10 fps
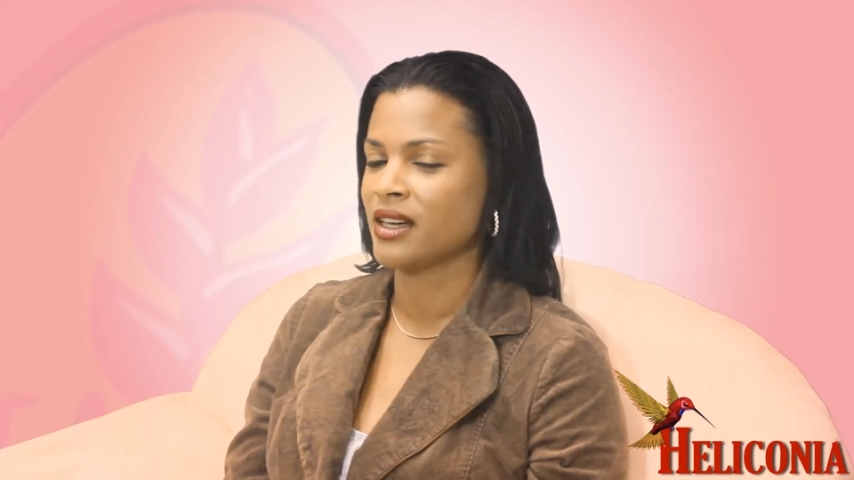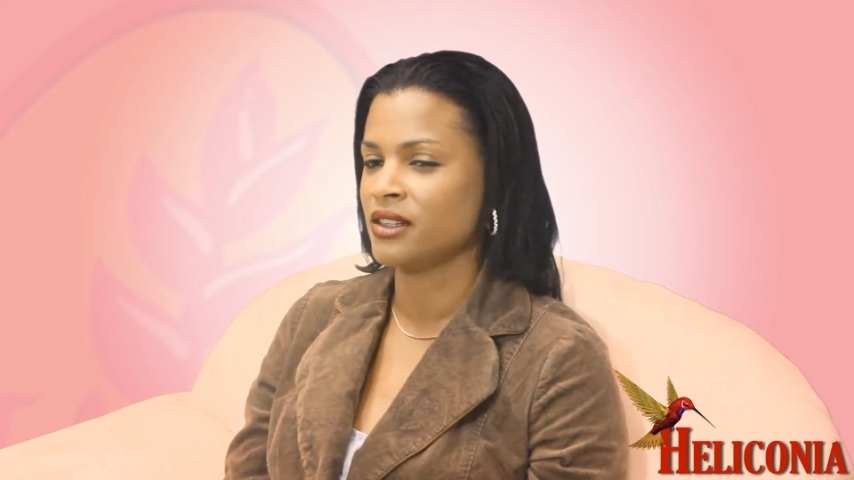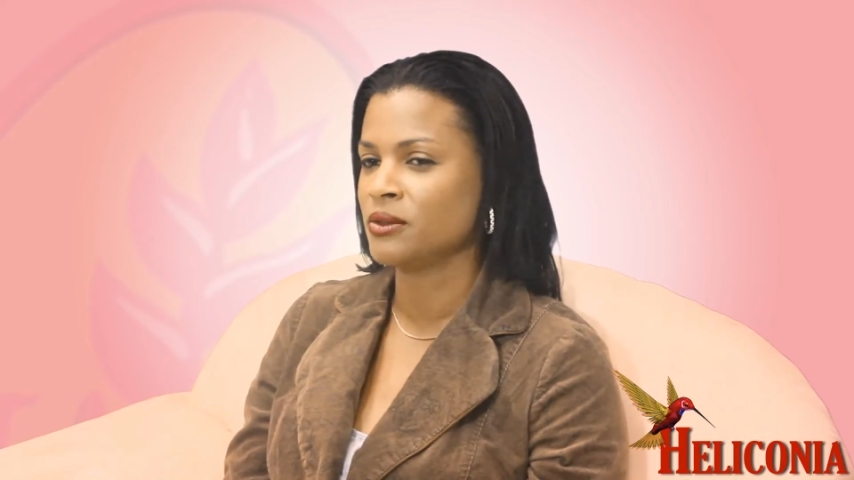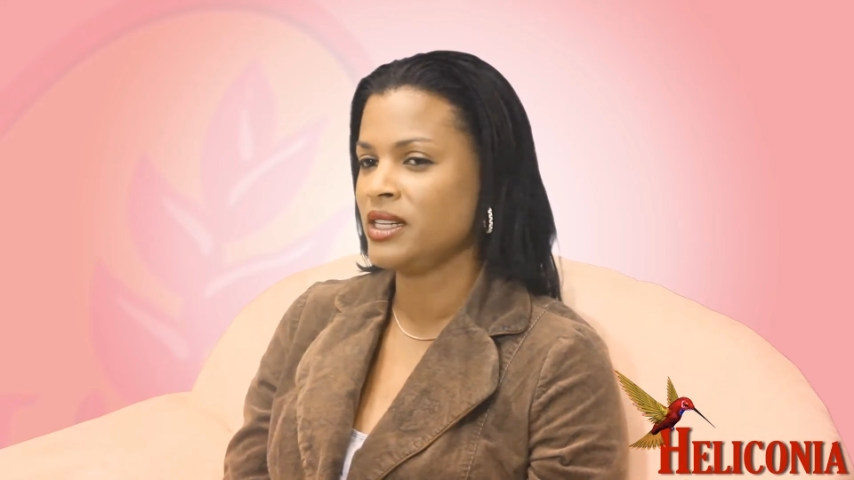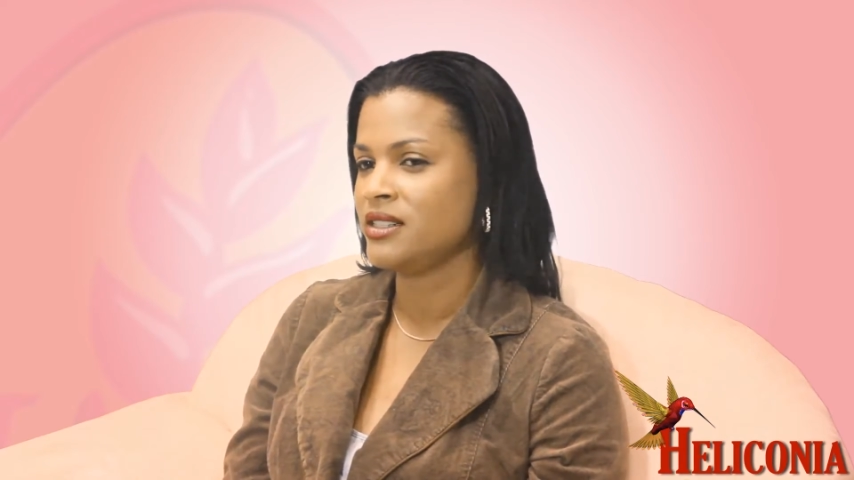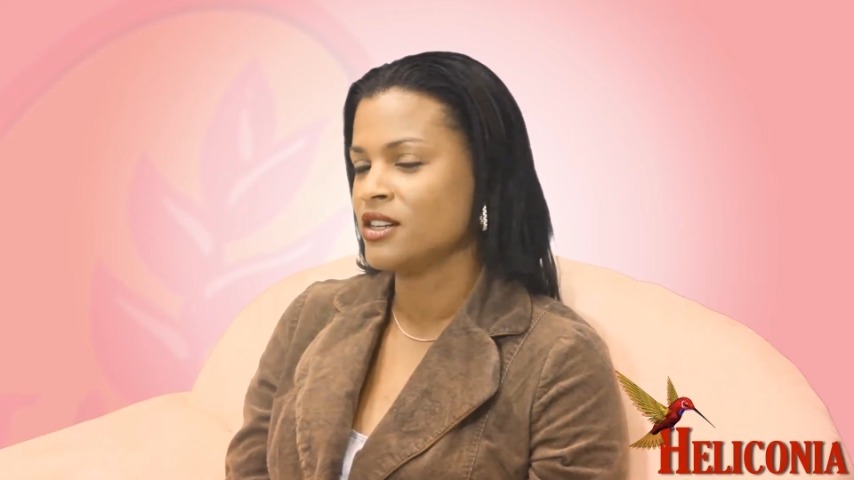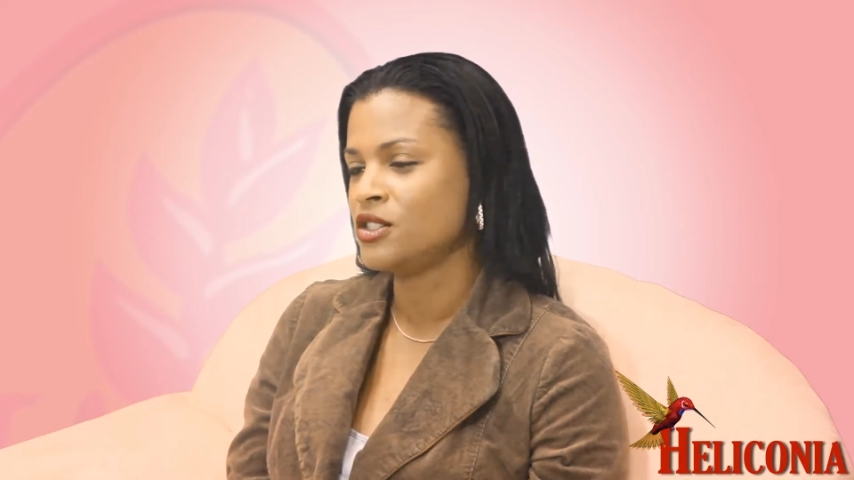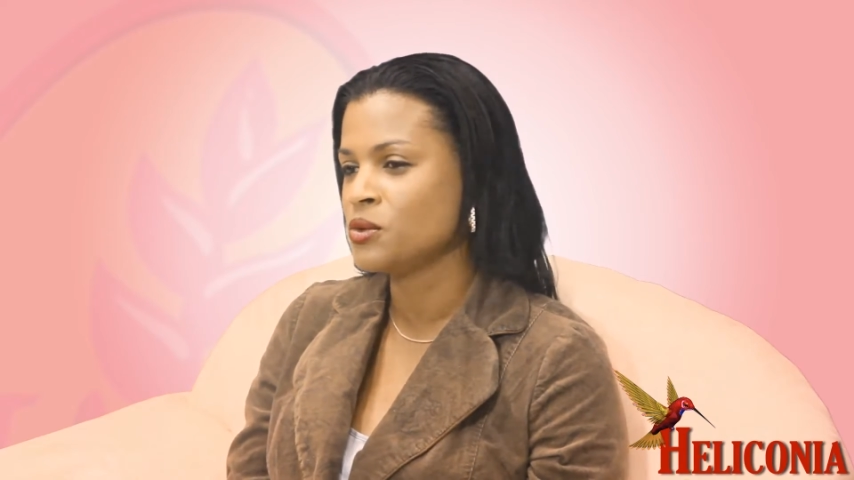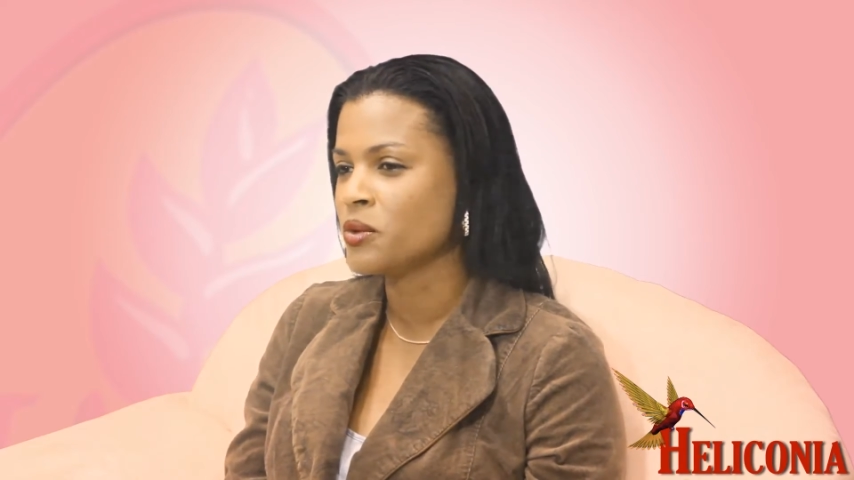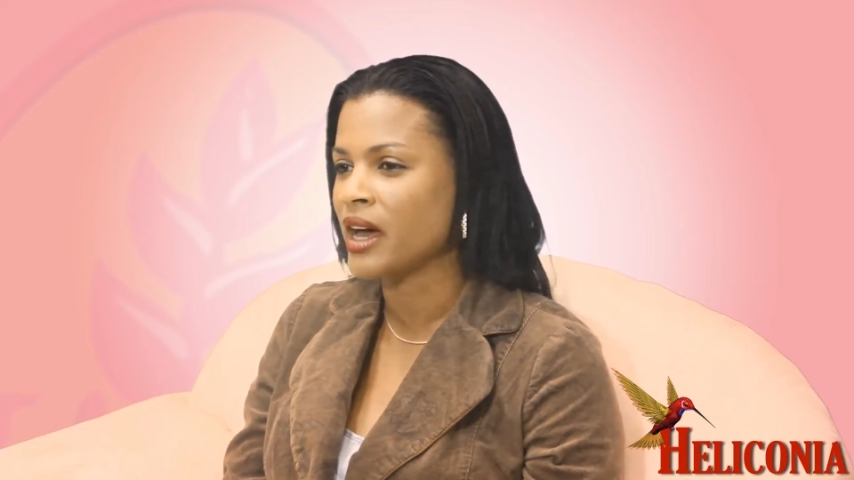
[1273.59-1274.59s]
I don't need to
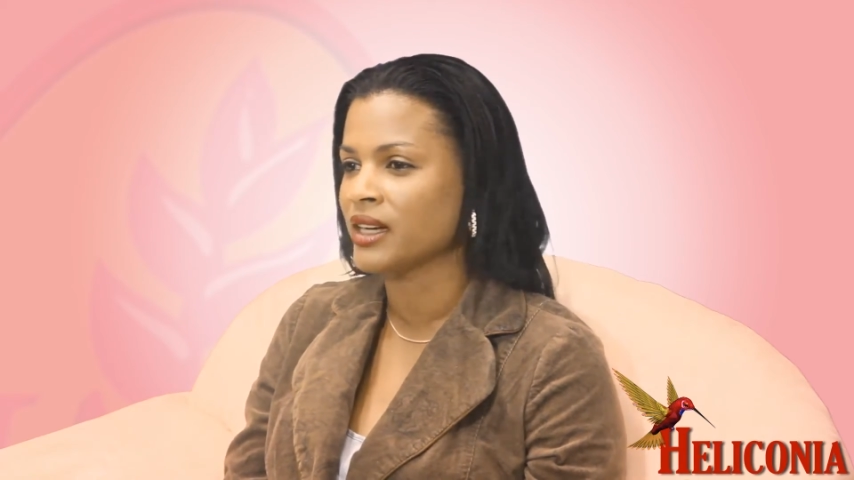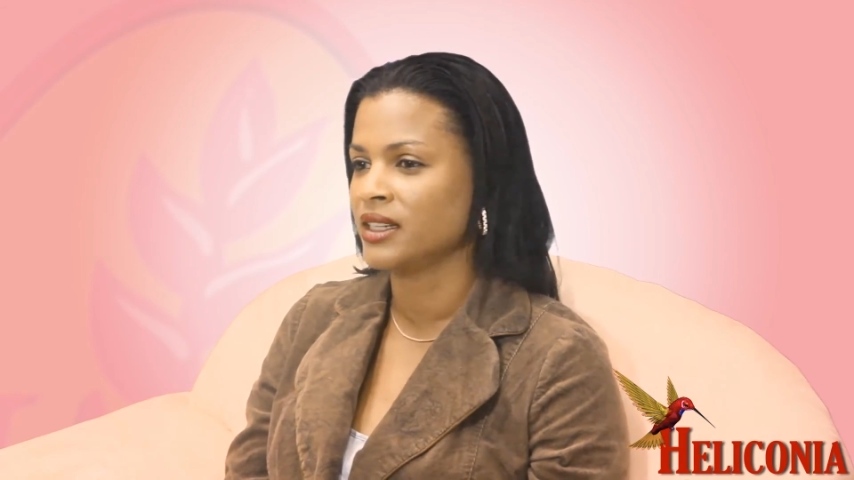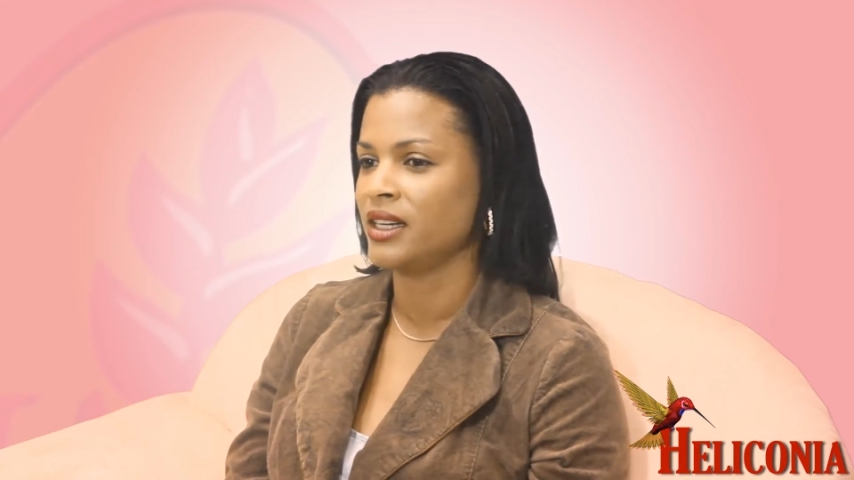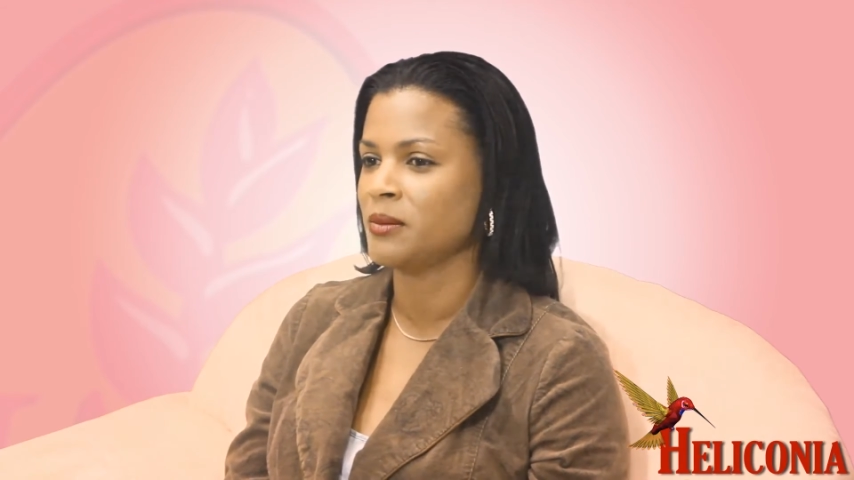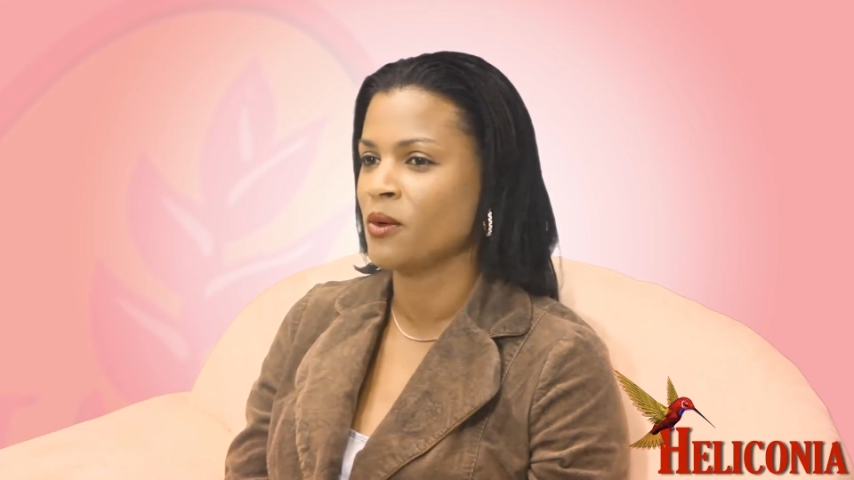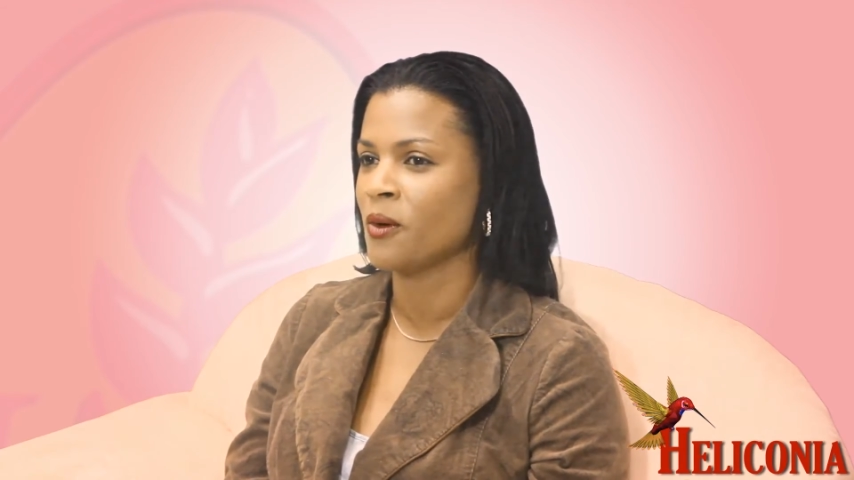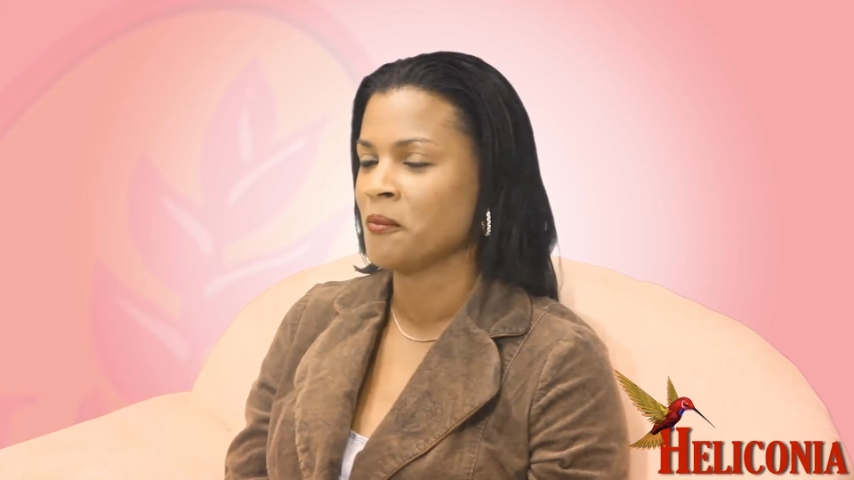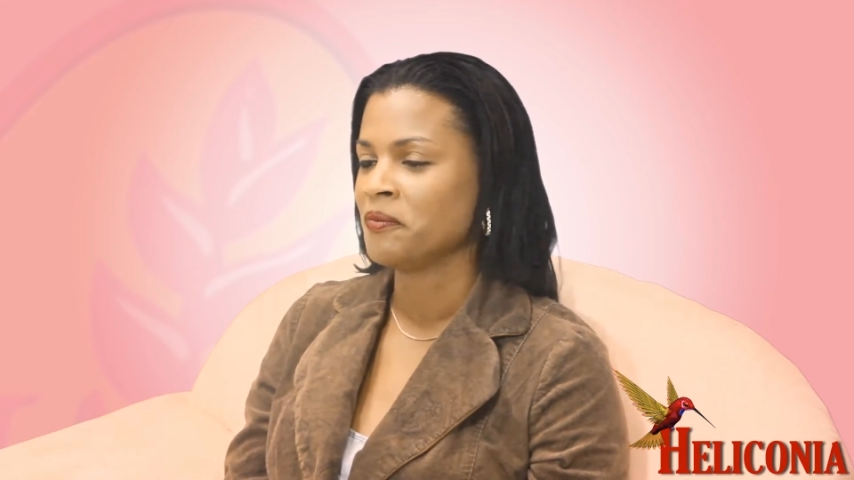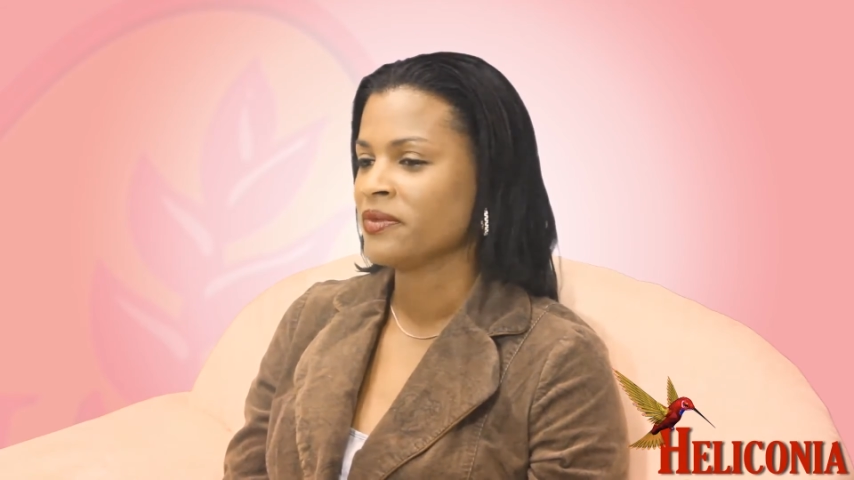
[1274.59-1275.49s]
do that anymore.